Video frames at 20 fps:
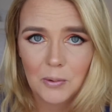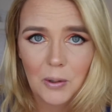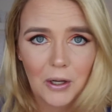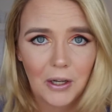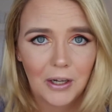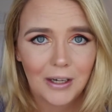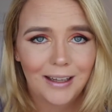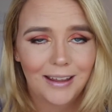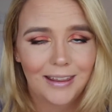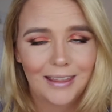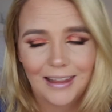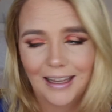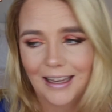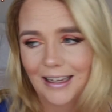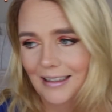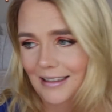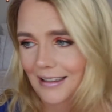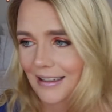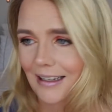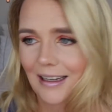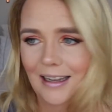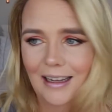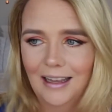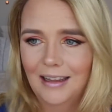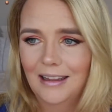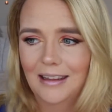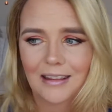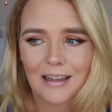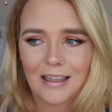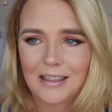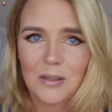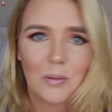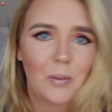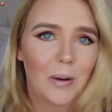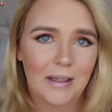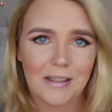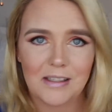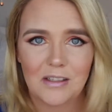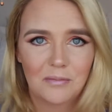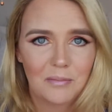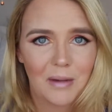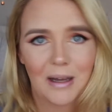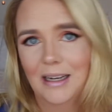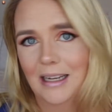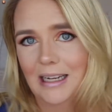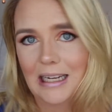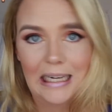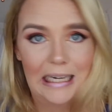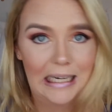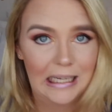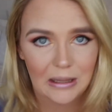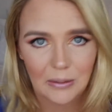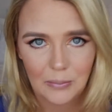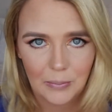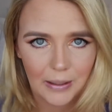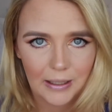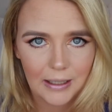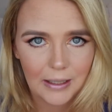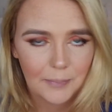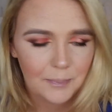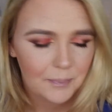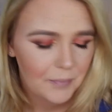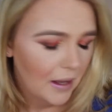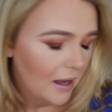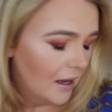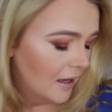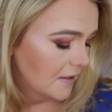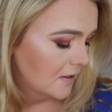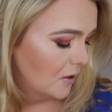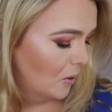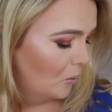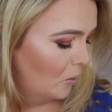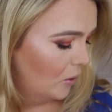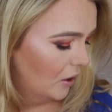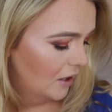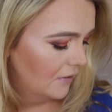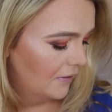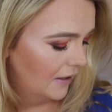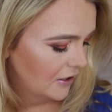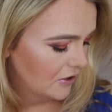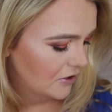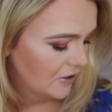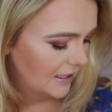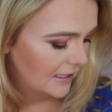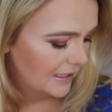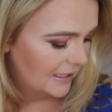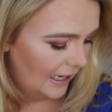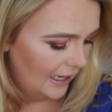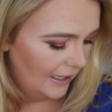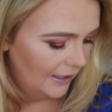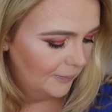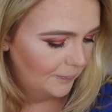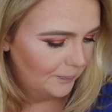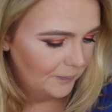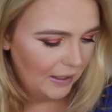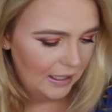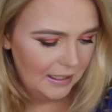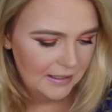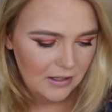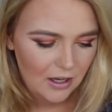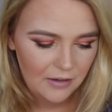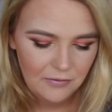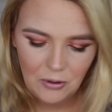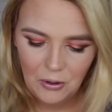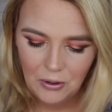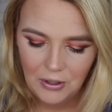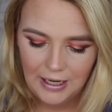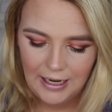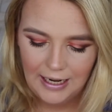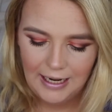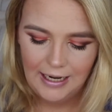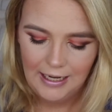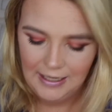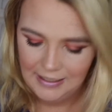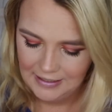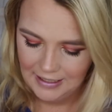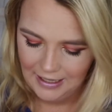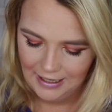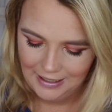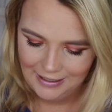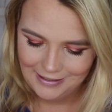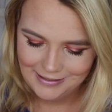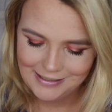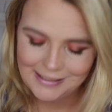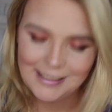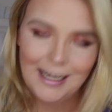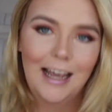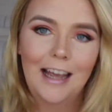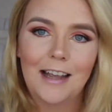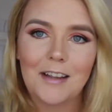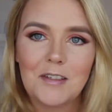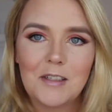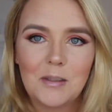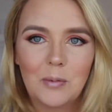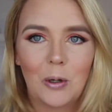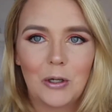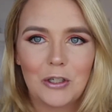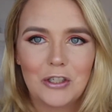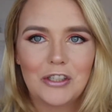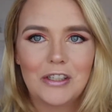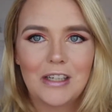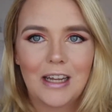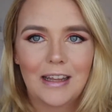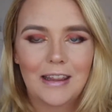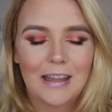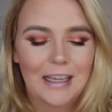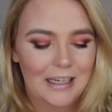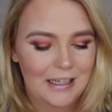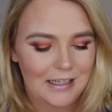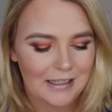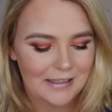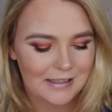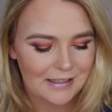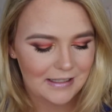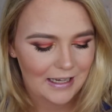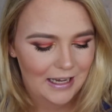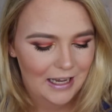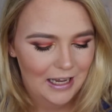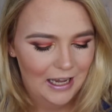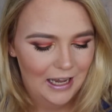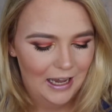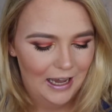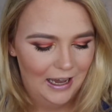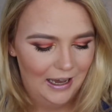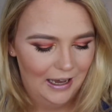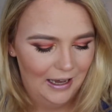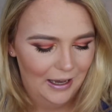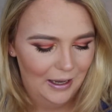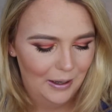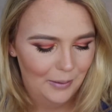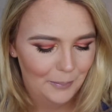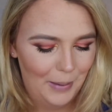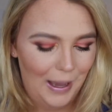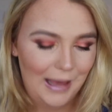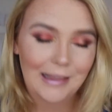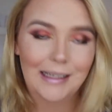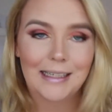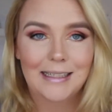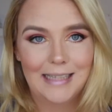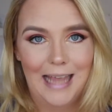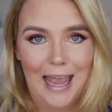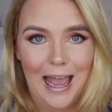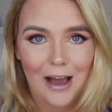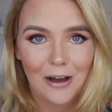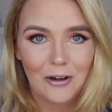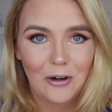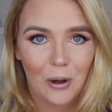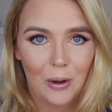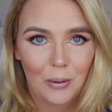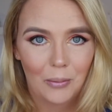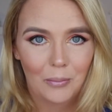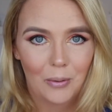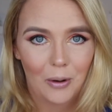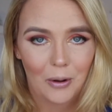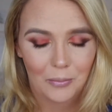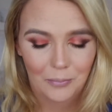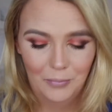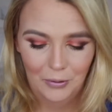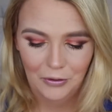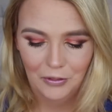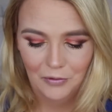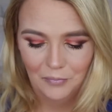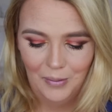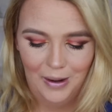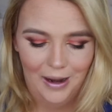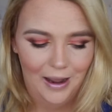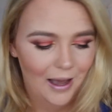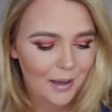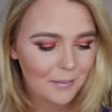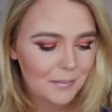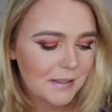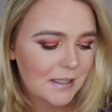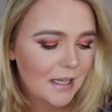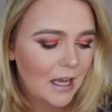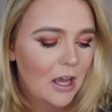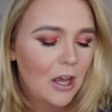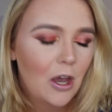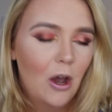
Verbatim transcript: work, then it's a waste of money either way. So what I've actually done is I've gone ahead and uh, swatched these uh, palettes out on, on both of my arms.